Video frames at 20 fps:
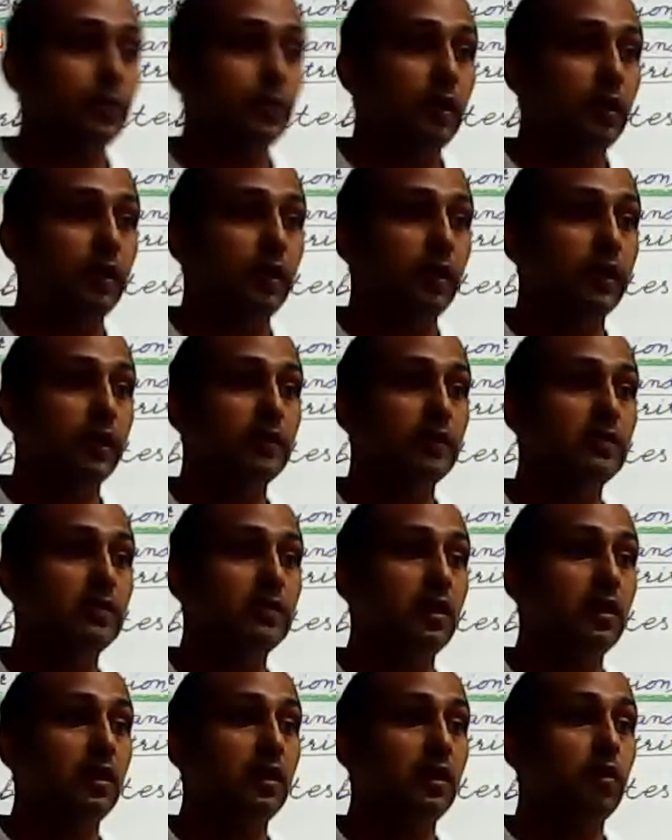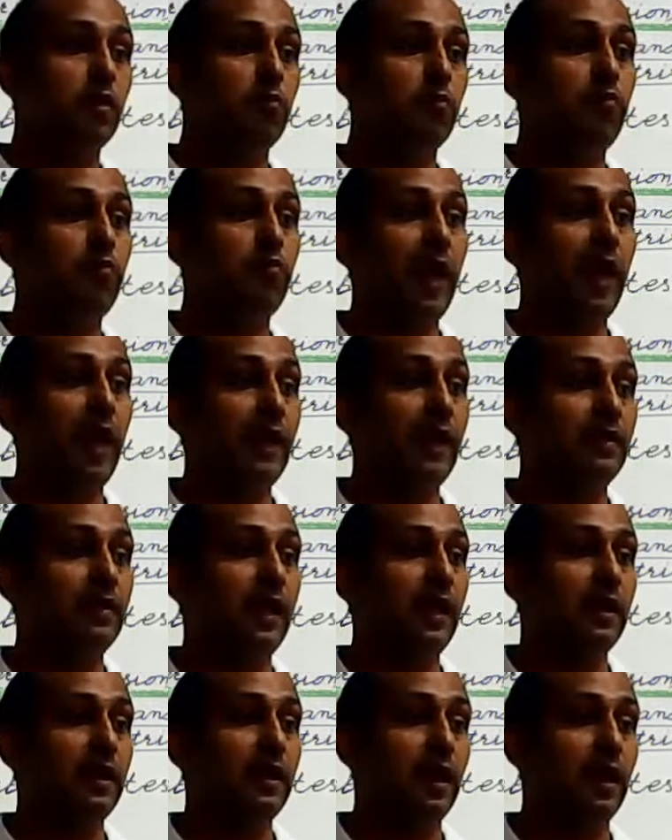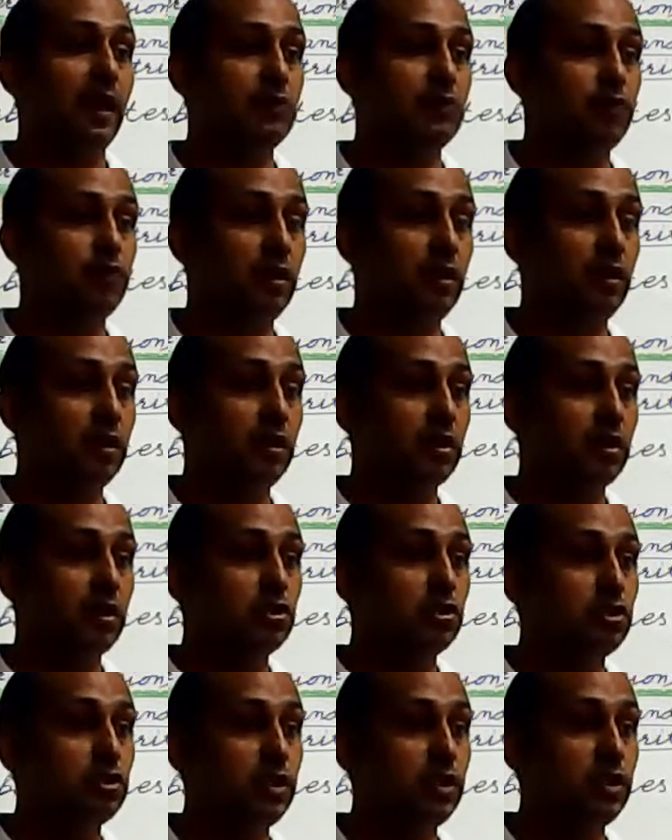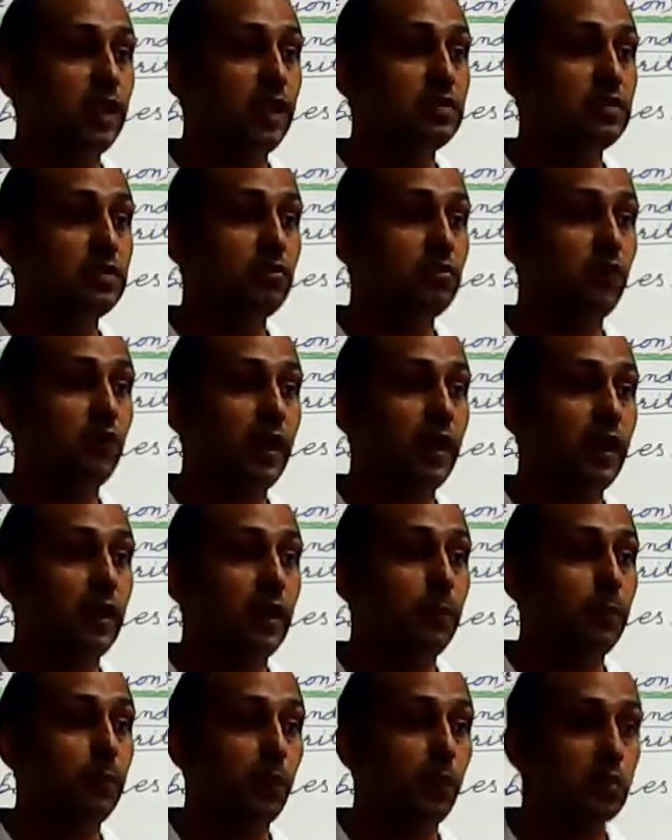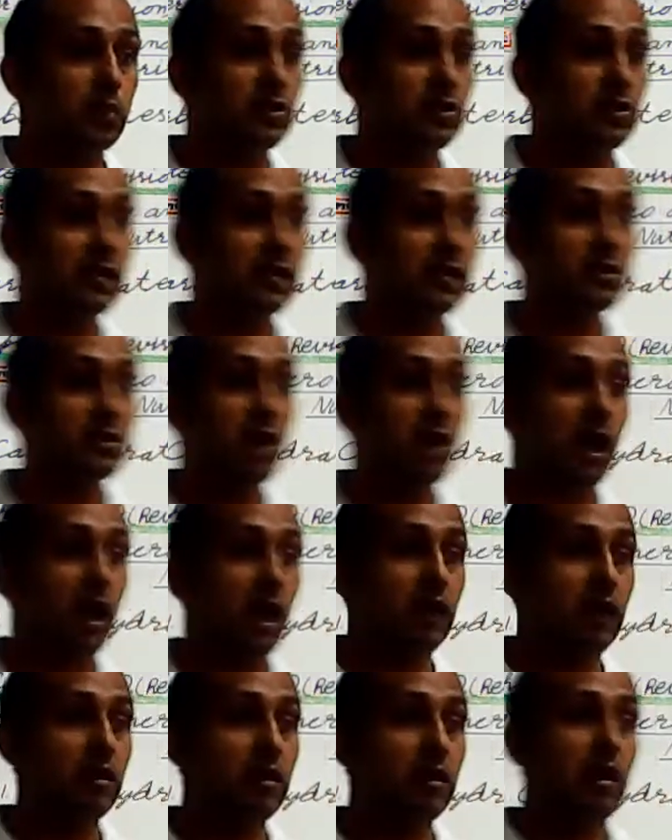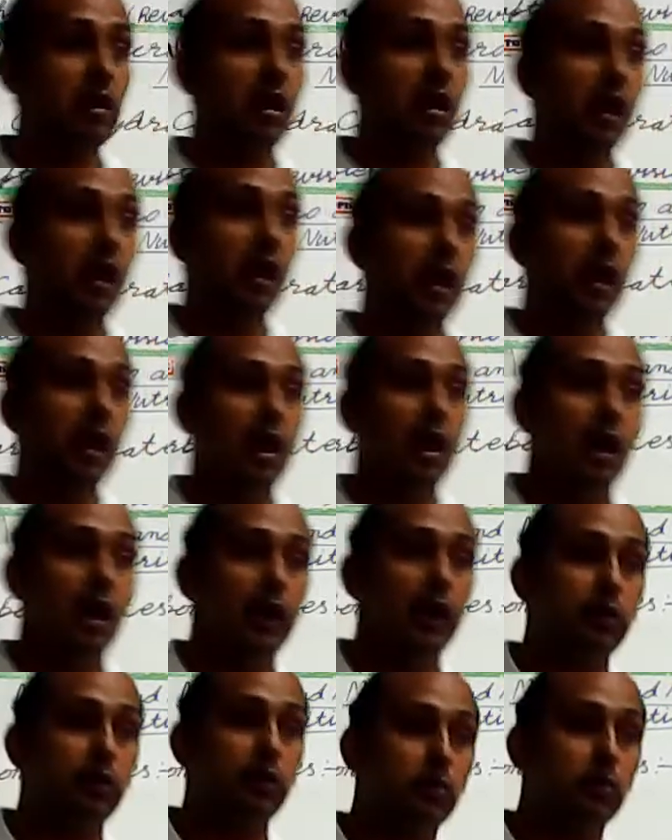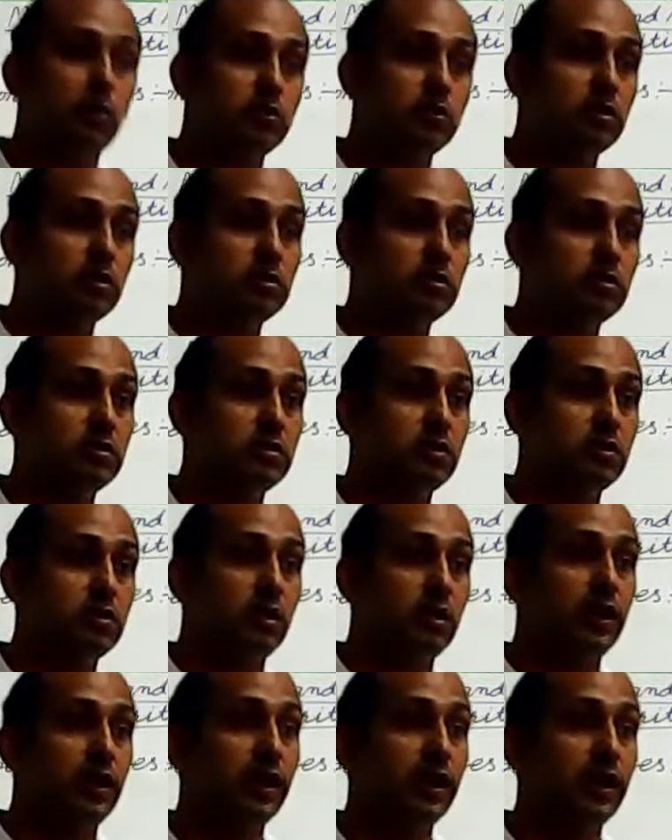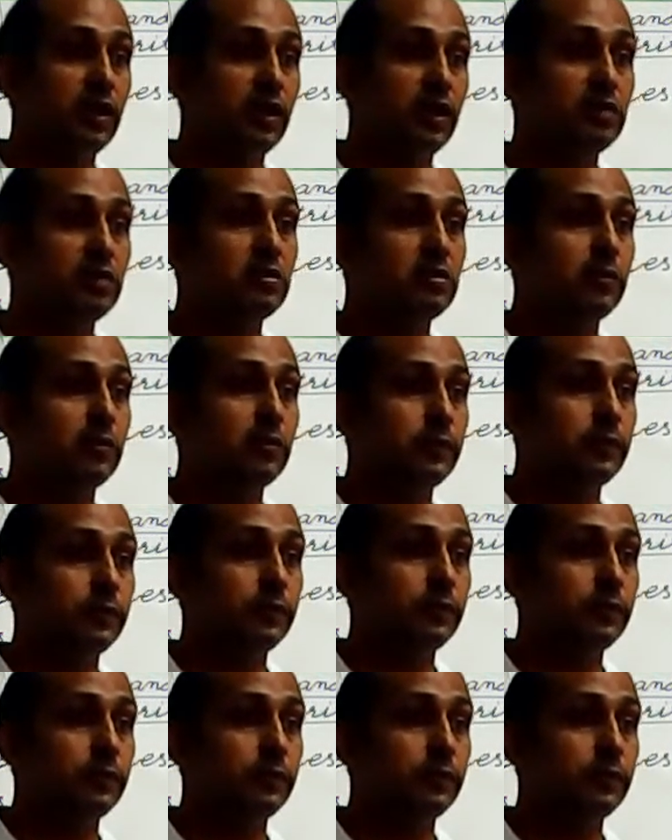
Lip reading: it is a fat that has been changed by a process called hydrogens. It is